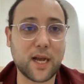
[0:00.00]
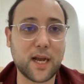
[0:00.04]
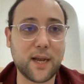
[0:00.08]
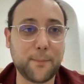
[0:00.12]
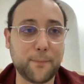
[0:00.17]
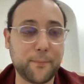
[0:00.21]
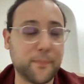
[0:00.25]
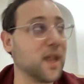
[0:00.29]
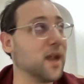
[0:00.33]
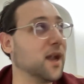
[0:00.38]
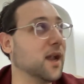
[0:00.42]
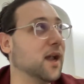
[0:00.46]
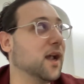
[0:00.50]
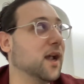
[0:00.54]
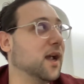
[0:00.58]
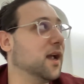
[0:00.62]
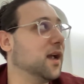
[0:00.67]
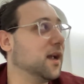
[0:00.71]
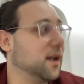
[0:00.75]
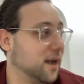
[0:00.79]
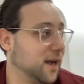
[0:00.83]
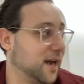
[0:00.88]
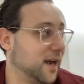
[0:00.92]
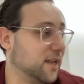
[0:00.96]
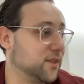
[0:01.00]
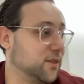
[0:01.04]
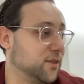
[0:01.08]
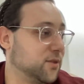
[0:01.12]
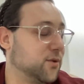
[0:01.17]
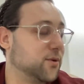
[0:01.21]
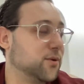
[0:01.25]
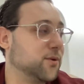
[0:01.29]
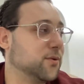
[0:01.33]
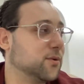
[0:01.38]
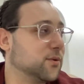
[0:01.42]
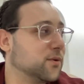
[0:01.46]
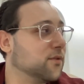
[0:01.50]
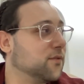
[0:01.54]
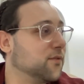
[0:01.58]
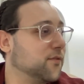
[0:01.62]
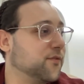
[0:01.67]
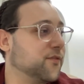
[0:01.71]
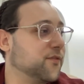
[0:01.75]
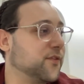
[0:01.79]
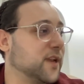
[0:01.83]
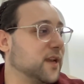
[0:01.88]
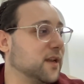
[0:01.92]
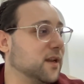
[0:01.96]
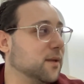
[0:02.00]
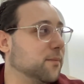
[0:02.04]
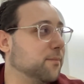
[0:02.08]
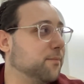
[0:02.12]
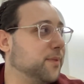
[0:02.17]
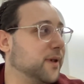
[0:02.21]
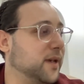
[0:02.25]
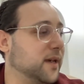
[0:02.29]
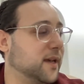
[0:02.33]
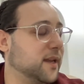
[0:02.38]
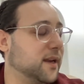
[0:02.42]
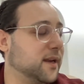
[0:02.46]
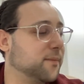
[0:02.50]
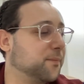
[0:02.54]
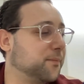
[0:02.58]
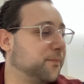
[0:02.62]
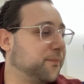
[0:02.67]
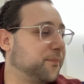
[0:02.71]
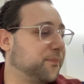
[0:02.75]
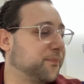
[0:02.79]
I do feel a bit,